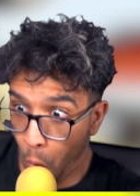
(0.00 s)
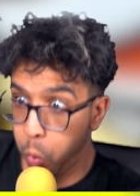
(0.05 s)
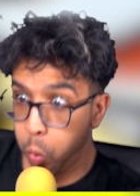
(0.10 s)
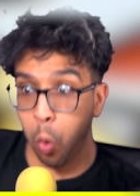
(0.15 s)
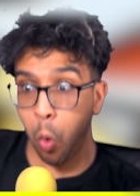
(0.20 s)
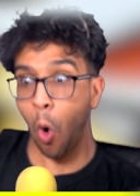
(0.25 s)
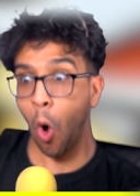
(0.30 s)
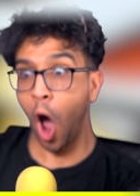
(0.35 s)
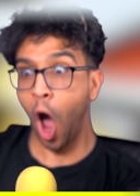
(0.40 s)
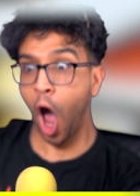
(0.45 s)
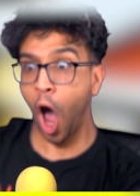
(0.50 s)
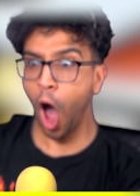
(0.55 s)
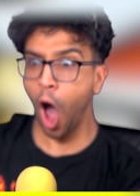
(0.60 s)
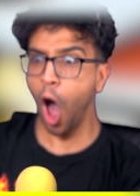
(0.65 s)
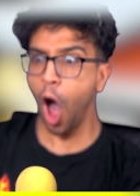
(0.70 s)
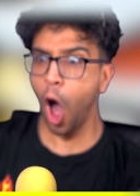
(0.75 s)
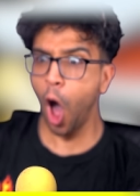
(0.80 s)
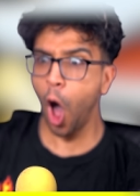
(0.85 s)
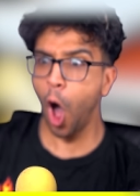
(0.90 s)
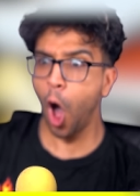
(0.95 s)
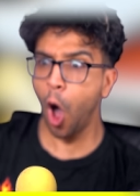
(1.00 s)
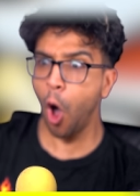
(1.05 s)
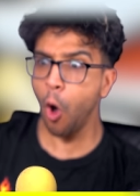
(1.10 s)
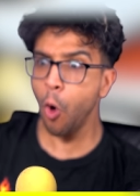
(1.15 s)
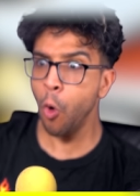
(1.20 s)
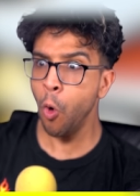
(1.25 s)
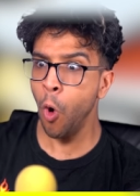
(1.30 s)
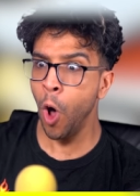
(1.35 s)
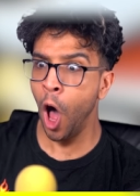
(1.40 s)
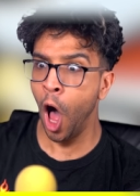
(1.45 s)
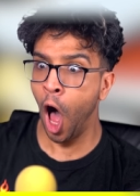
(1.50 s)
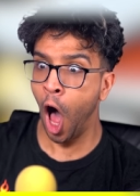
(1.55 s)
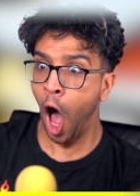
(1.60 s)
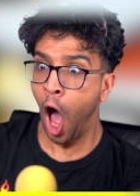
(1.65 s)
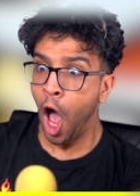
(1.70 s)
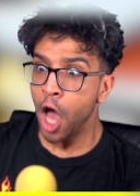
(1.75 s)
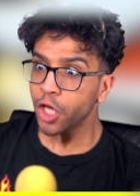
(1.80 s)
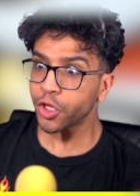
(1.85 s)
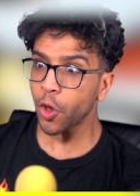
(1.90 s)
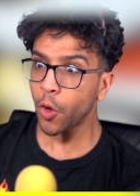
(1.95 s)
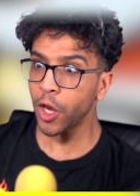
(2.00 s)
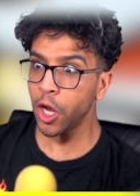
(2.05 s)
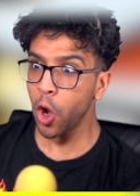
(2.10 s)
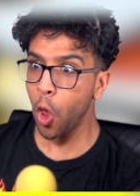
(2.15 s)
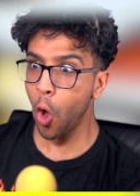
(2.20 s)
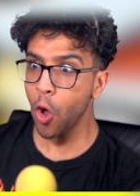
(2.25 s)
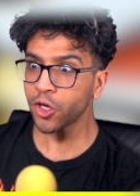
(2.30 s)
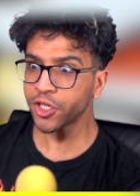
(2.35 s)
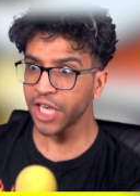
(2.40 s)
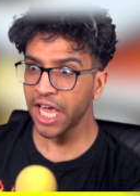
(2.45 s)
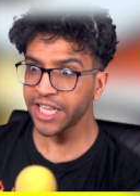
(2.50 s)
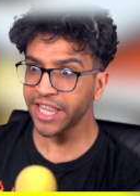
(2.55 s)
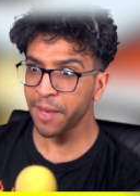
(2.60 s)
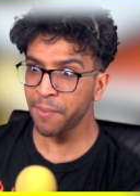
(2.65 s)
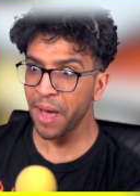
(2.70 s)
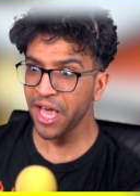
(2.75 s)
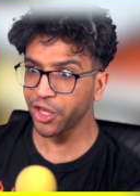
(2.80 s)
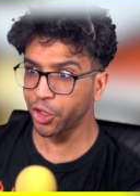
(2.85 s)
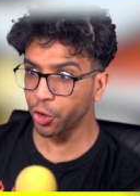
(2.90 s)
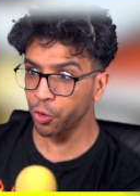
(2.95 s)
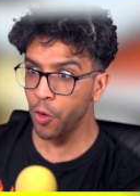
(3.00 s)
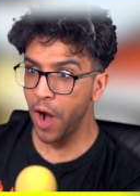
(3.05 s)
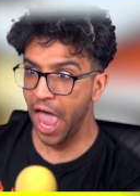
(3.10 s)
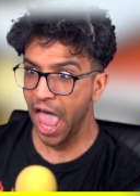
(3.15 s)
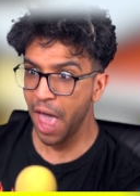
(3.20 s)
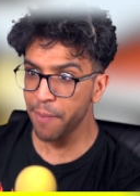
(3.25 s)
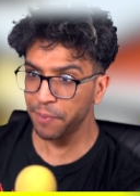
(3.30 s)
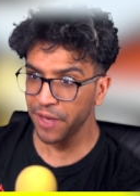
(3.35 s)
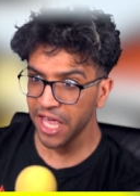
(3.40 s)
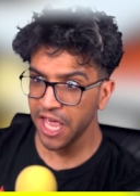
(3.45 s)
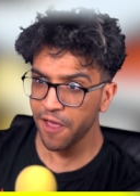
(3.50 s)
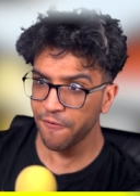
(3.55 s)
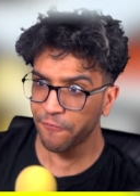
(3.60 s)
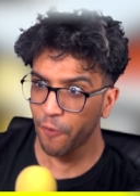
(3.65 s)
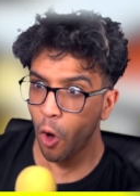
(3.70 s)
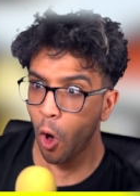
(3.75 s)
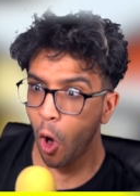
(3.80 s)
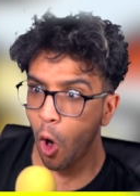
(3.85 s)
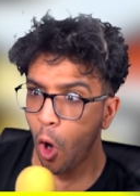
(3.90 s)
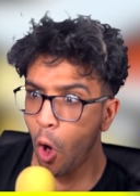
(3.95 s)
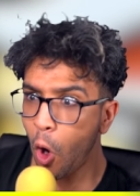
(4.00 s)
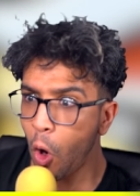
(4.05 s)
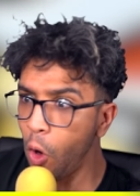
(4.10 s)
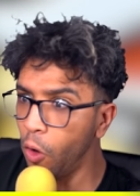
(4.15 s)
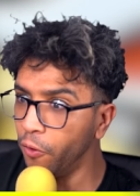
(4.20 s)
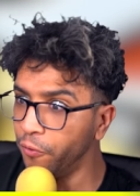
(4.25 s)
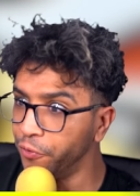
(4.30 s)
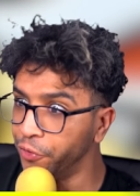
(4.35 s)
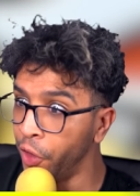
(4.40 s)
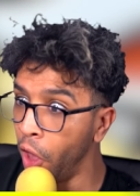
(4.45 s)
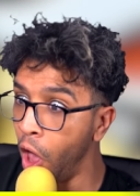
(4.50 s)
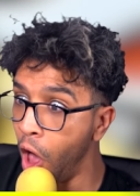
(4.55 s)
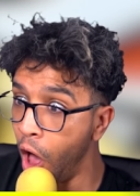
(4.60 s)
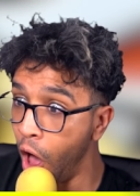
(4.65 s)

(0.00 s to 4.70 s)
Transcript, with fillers: Whoa! So it looks like that my trap evolved!